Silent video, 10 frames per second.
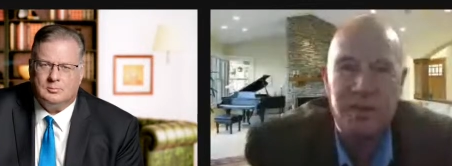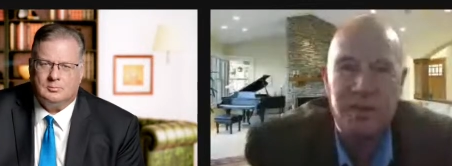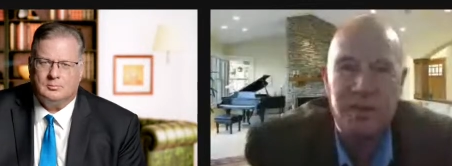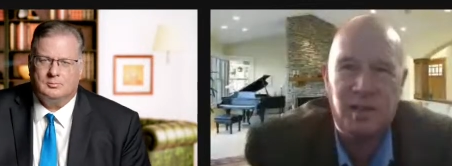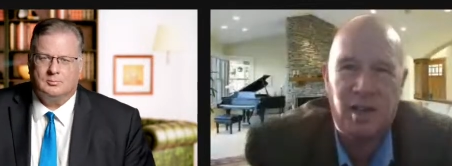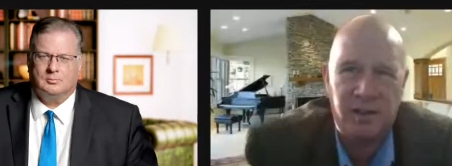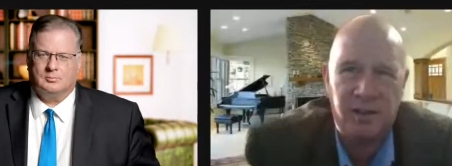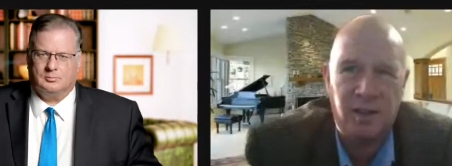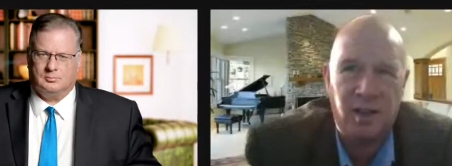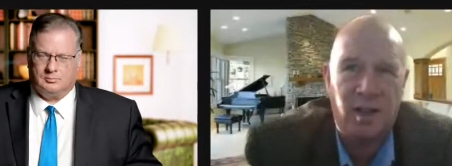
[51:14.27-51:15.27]
Speaker 1: of Canada.
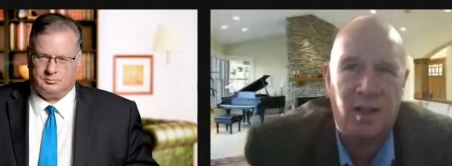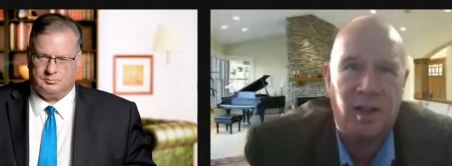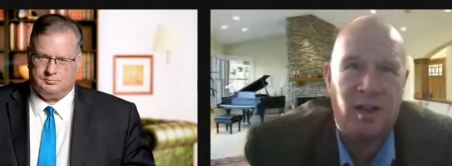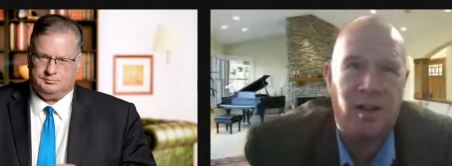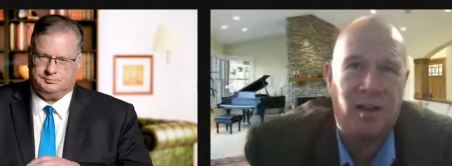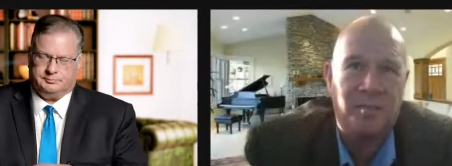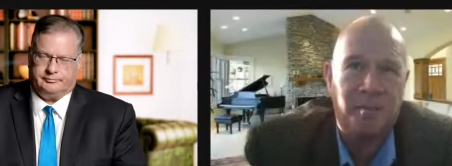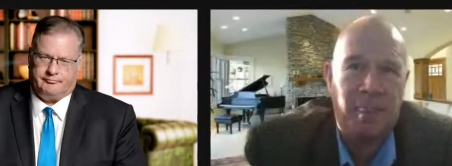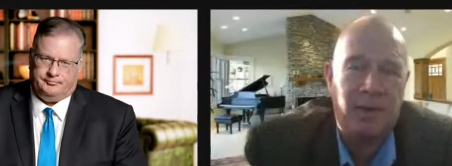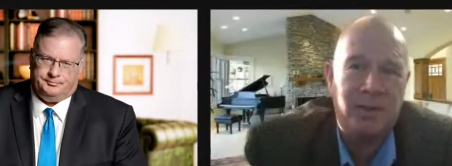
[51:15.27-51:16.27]
Um,
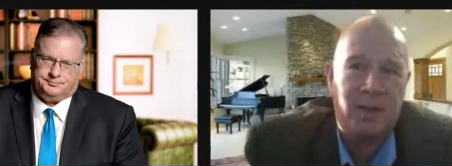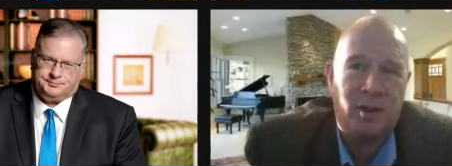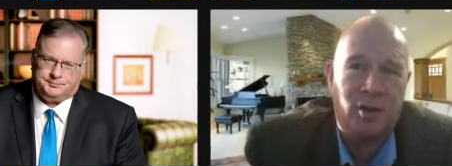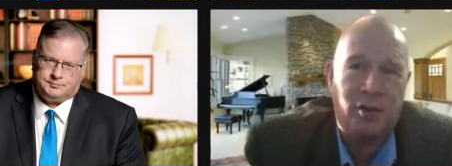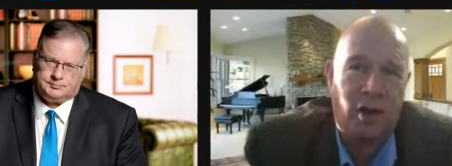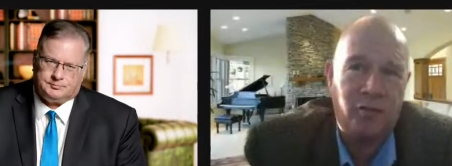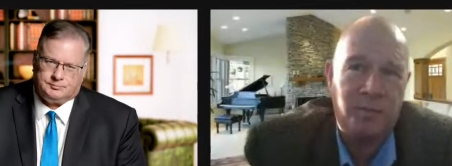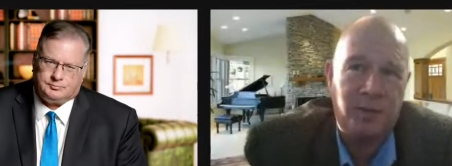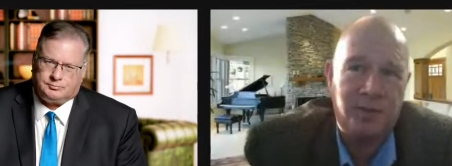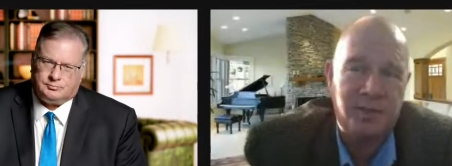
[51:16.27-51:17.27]
and yet our
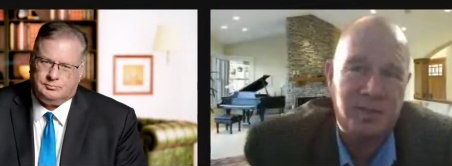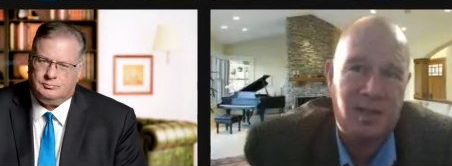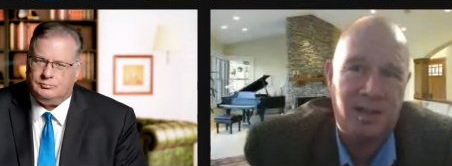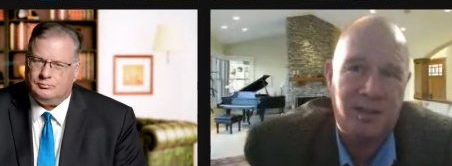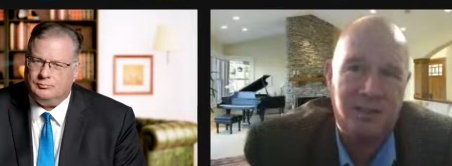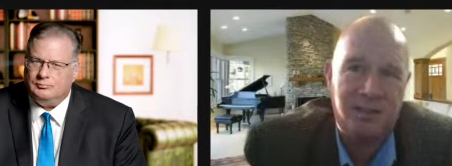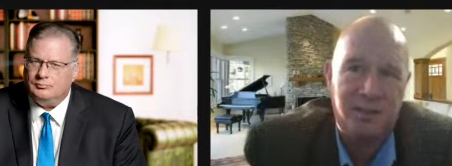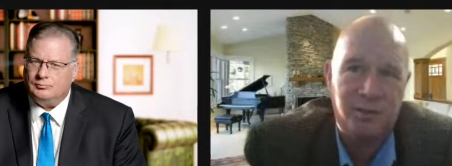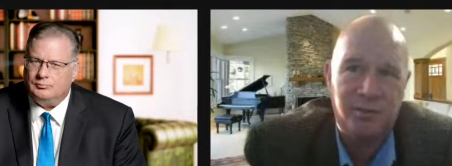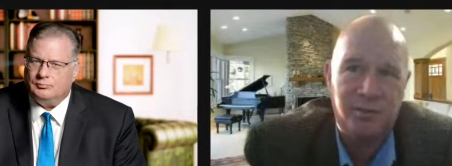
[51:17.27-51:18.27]
government decided
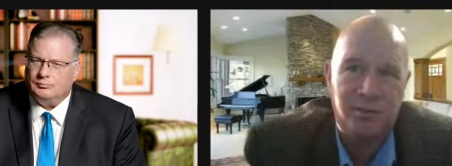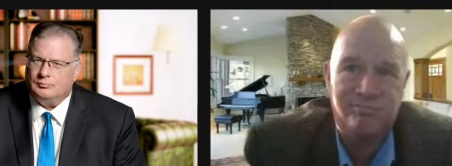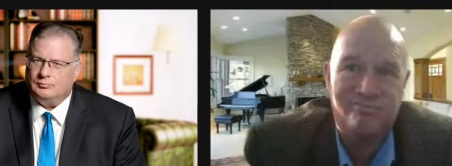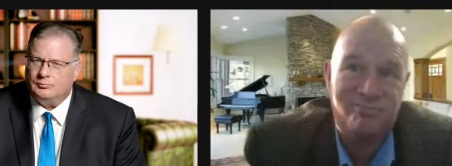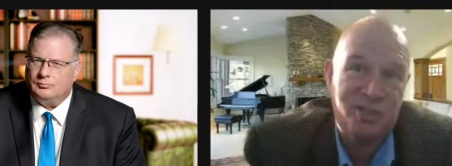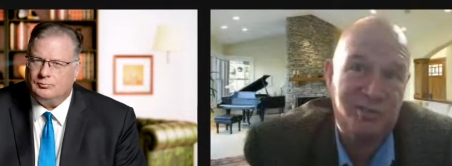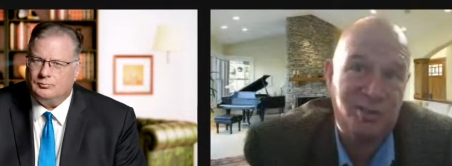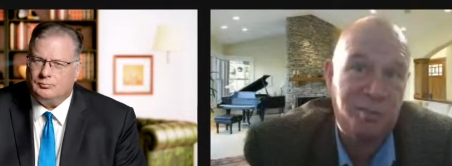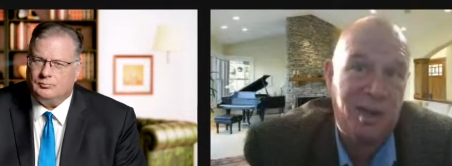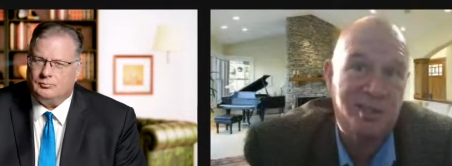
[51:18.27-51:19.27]
to just look
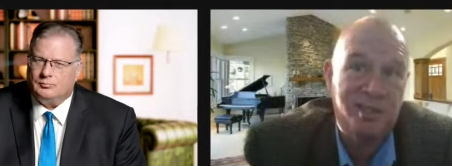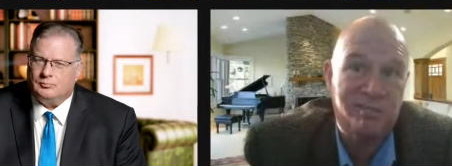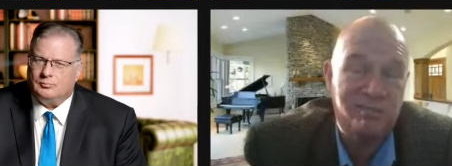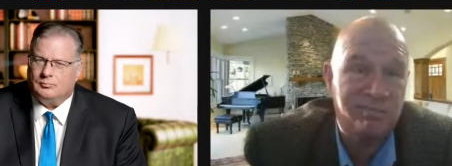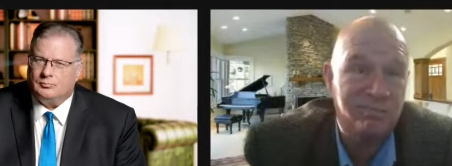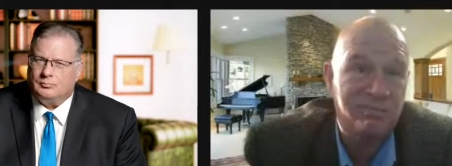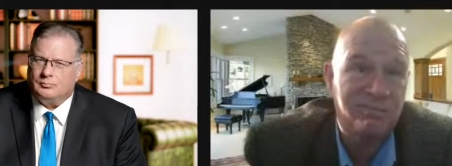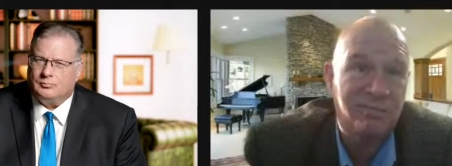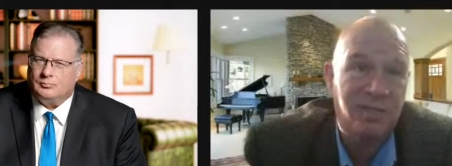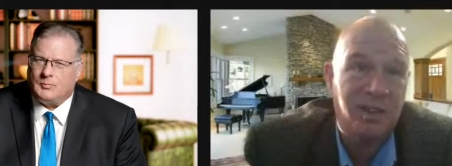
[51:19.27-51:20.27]
past it
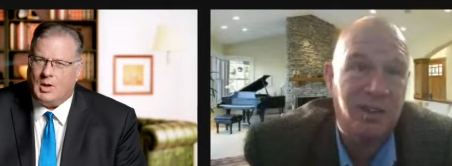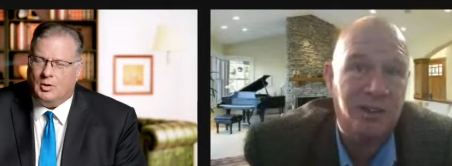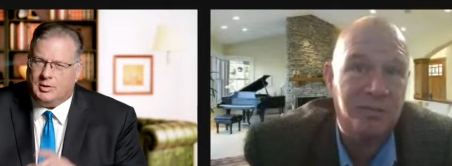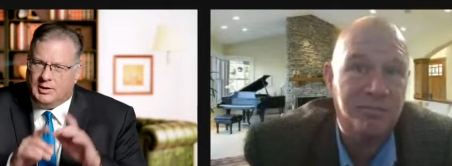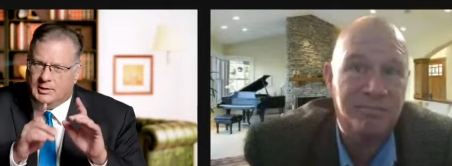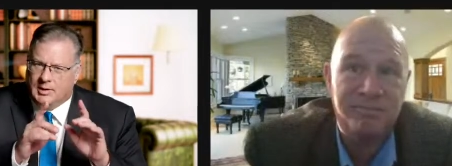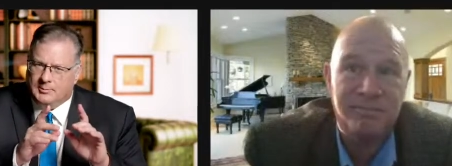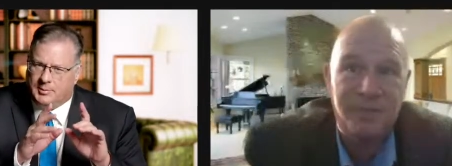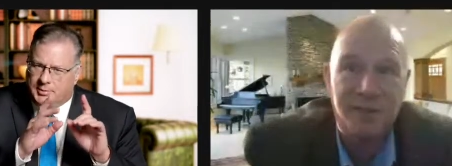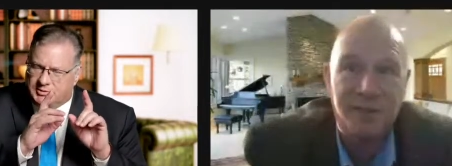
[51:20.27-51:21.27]
Speaker 2: um, you
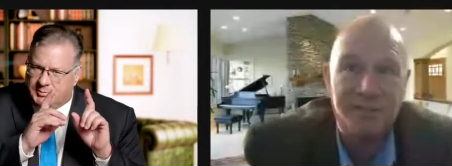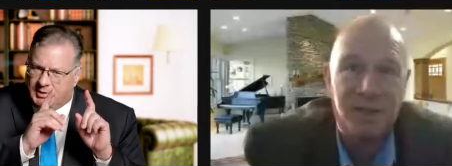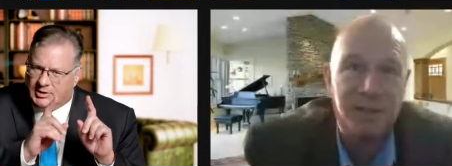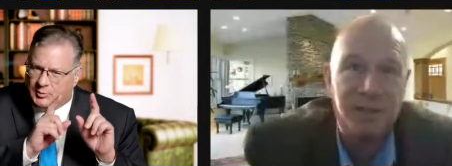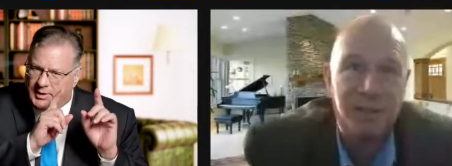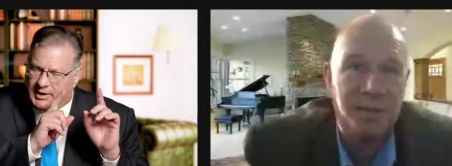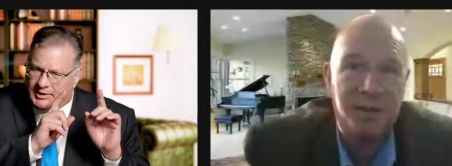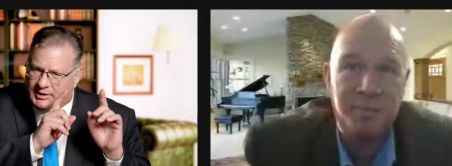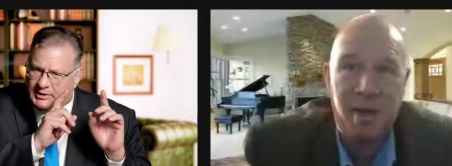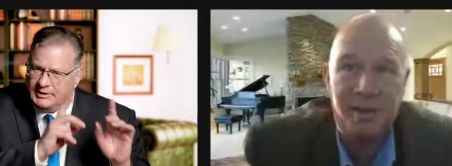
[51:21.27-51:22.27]
know,
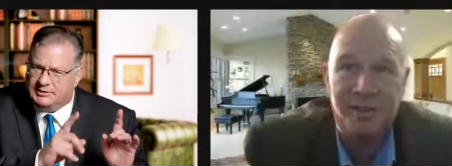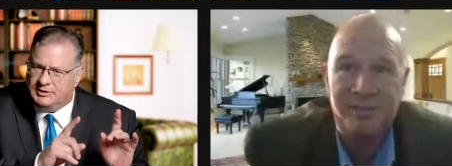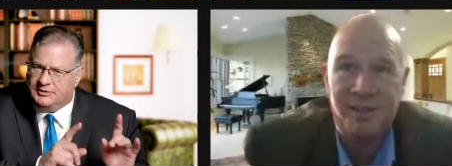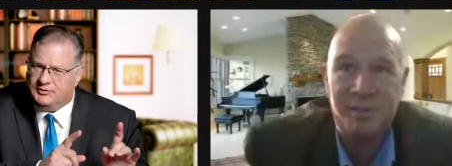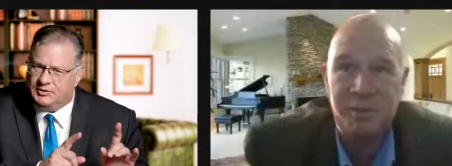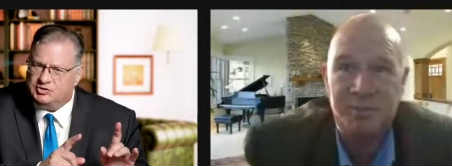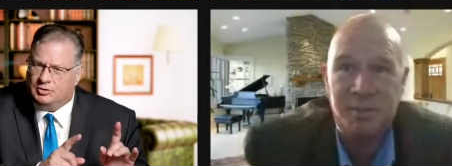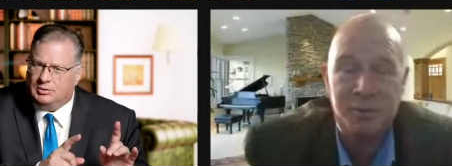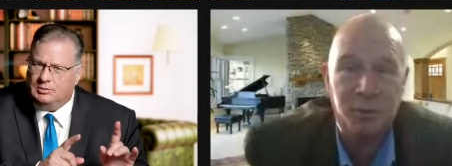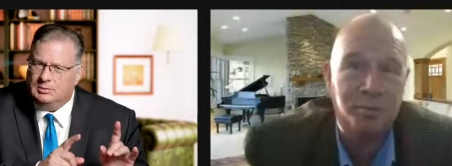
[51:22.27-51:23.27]
independent and it was
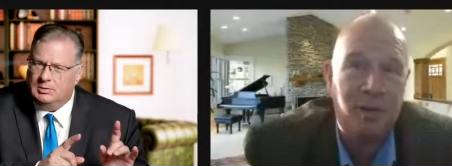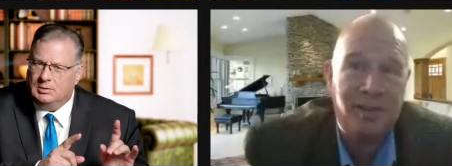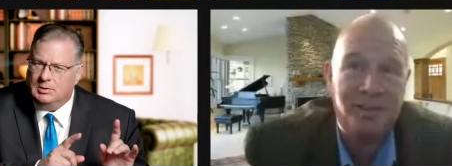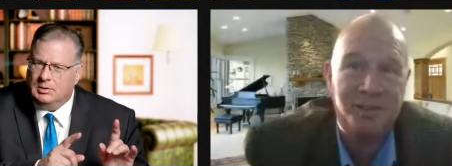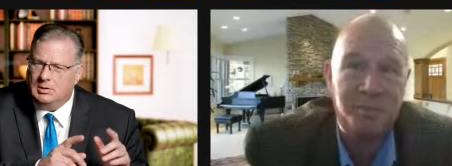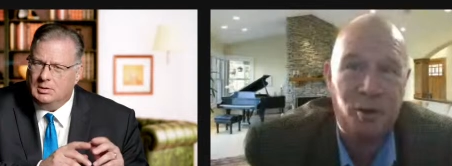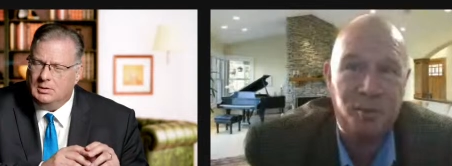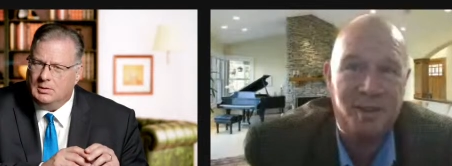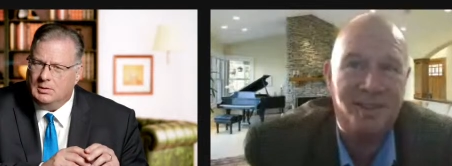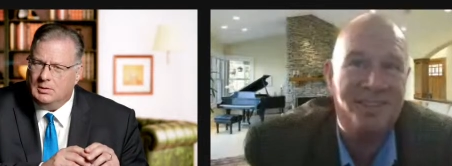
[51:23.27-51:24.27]
absorbed back into the
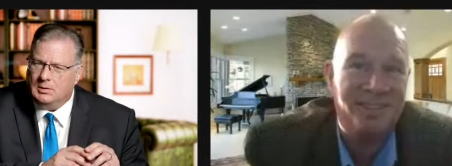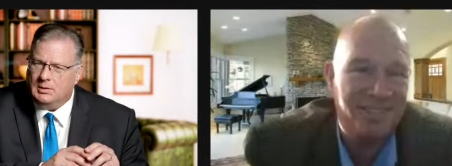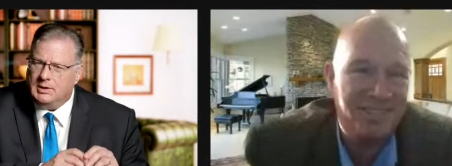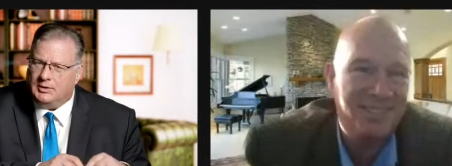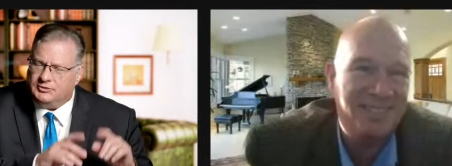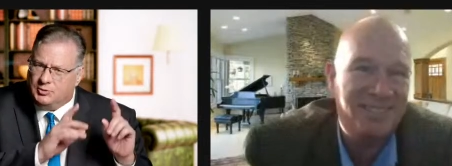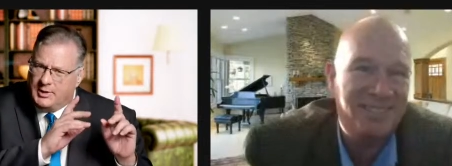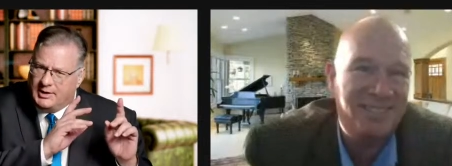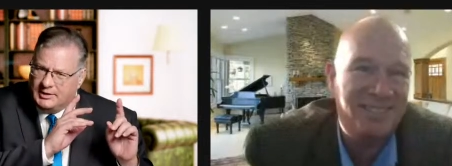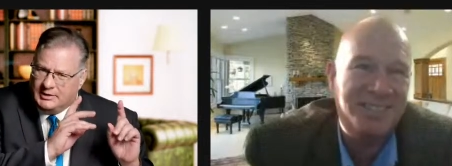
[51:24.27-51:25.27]
parliament. Yeah, so we
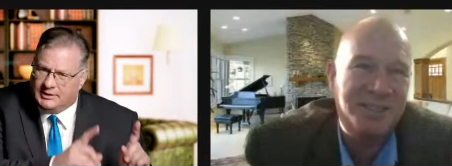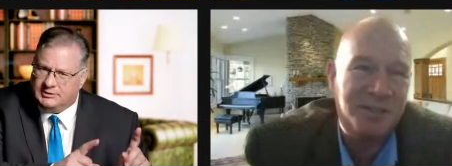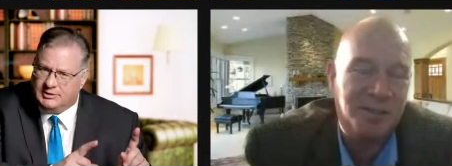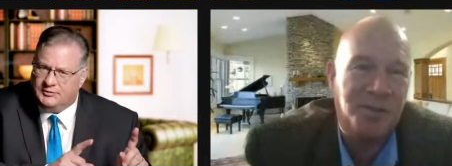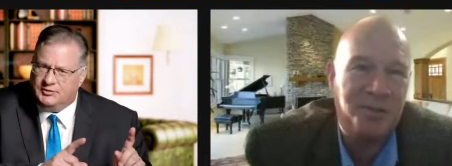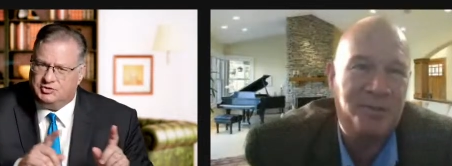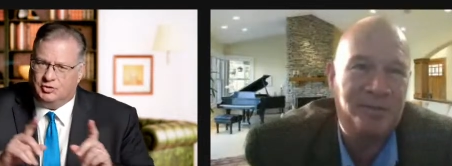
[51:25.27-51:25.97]
had an elected official